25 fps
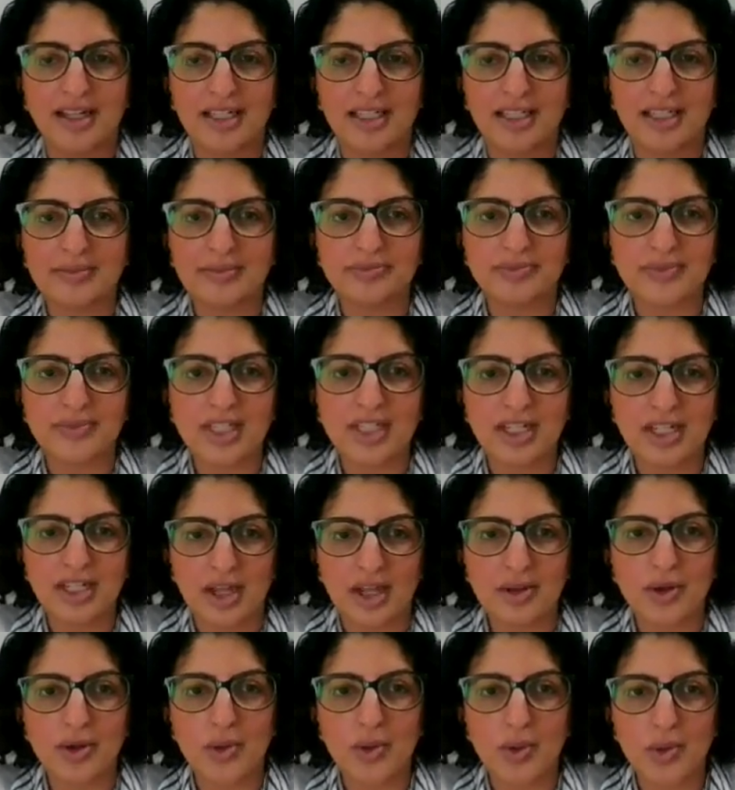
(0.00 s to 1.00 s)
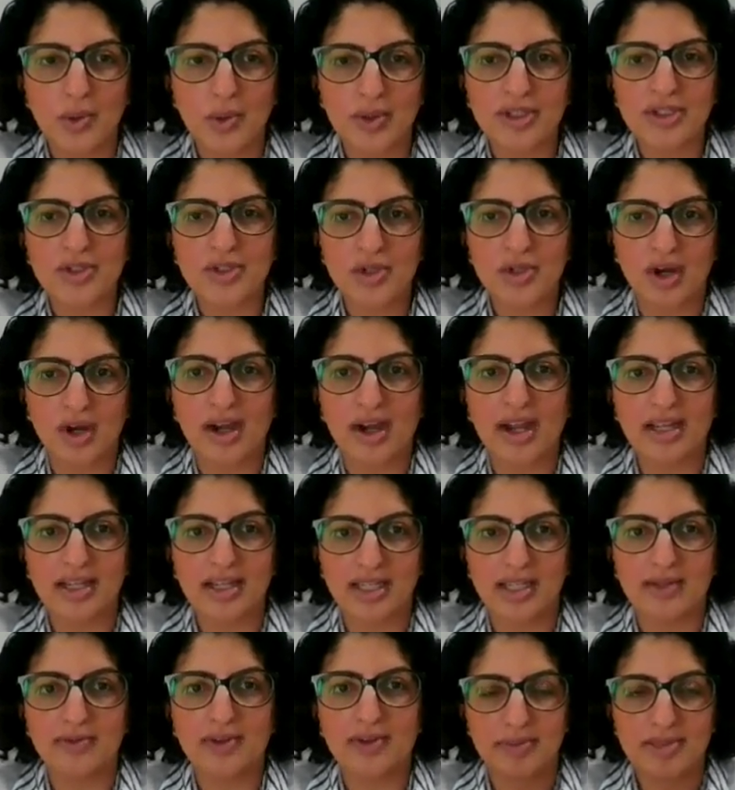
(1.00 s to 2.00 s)
Always
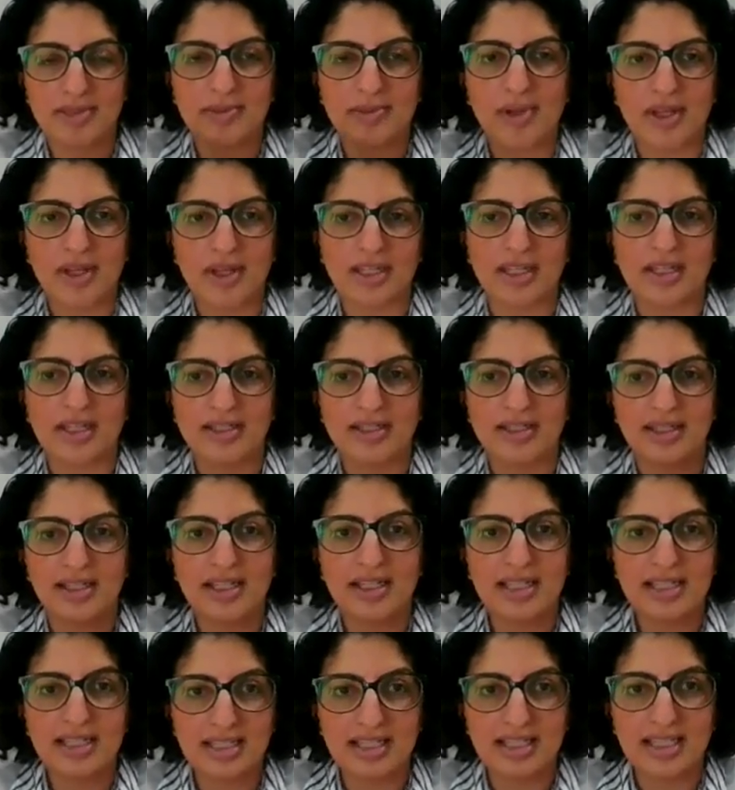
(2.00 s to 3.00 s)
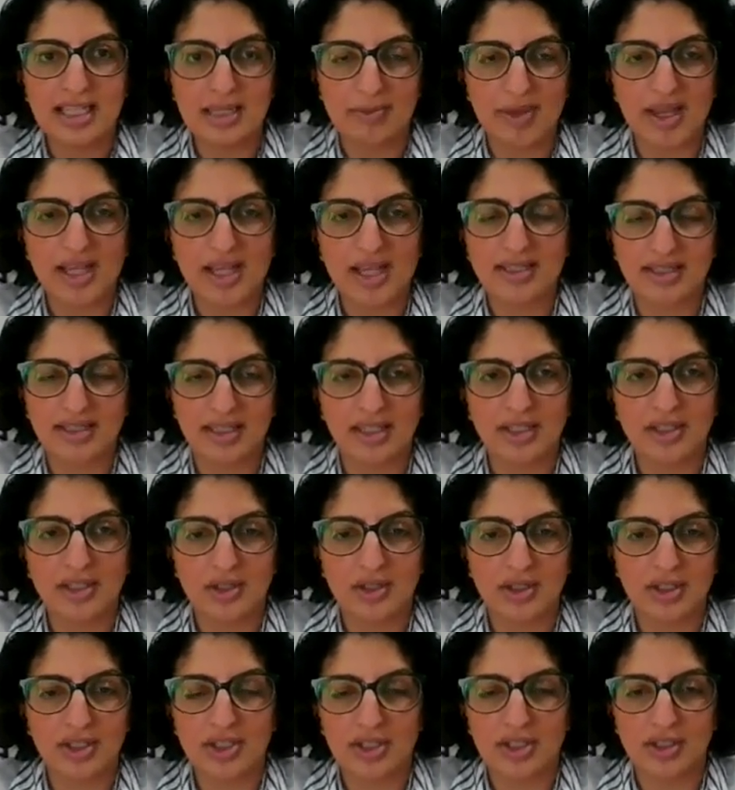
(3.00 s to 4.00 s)
try give up smoking because it is the best thing
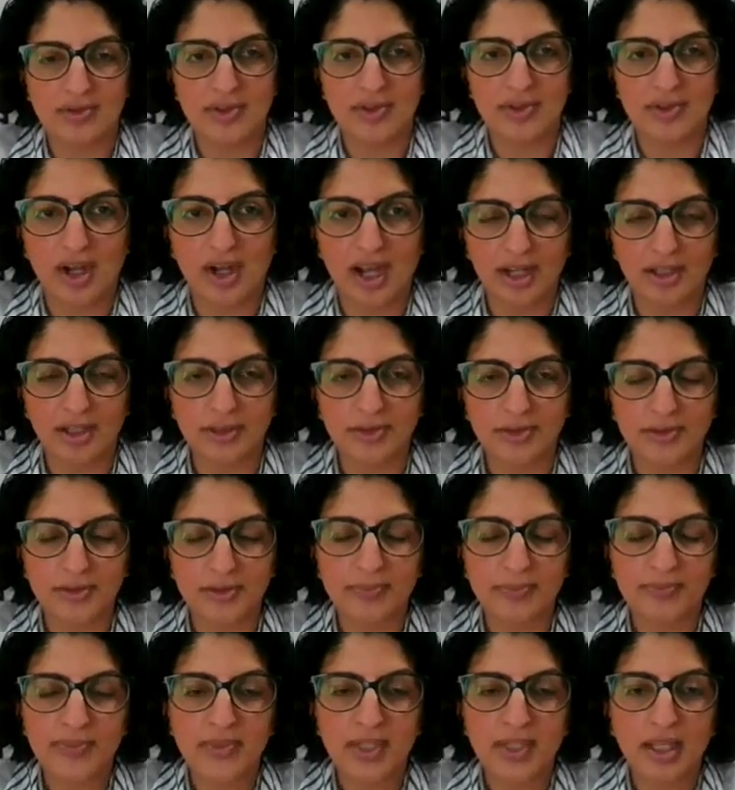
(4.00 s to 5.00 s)
you can for your health.